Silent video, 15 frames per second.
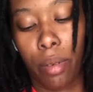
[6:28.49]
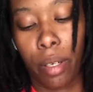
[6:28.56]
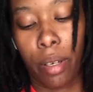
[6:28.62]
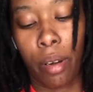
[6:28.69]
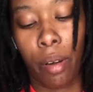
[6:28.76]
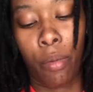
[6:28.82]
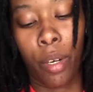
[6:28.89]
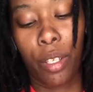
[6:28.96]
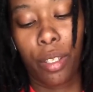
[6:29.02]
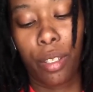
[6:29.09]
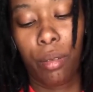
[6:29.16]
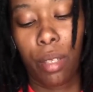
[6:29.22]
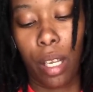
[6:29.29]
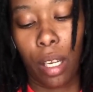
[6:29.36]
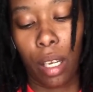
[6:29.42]
but once
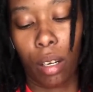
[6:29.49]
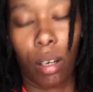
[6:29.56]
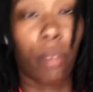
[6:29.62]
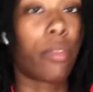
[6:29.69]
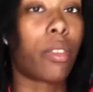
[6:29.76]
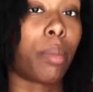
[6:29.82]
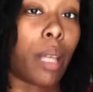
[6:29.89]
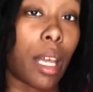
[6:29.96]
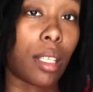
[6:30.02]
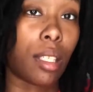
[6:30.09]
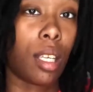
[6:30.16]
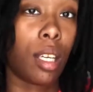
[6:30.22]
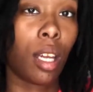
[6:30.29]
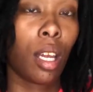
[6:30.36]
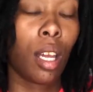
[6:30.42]
you take it off the
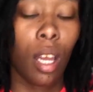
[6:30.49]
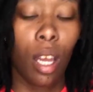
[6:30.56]
plastic,